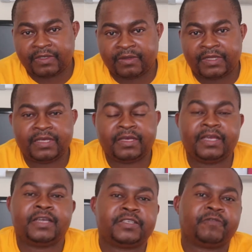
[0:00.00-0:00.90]
the
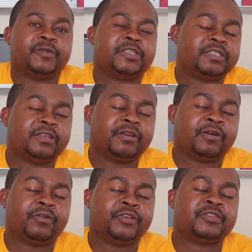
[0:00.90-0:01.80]
active
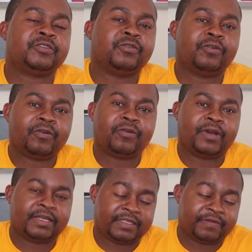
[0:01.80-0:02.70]
material is no
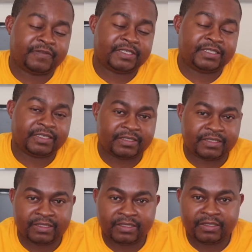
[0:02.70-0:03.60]
longer
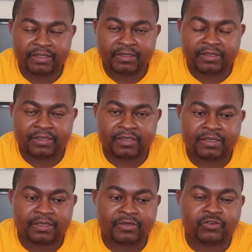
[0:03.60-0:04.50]
sufficient
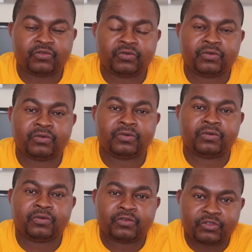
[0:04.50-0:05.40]

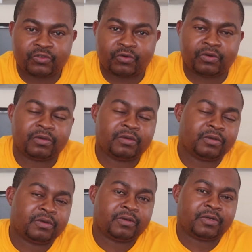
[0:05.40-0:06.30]
to store
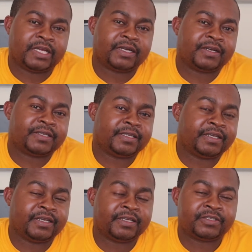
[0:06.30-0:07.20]
100
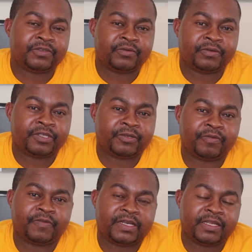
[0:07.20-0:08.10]
Ah or
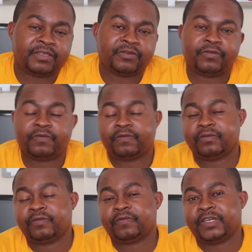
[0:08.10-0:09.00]
equivalent of
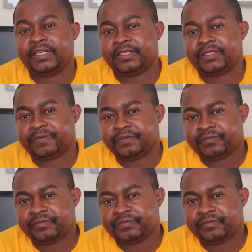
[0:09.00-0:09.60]
energy.